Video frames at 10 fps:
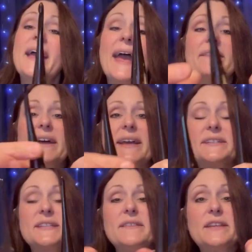And like I
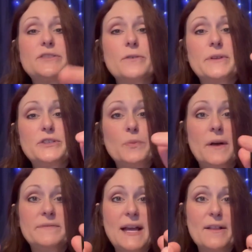said, these are only
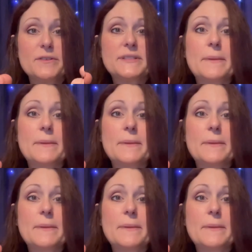twelve dollars.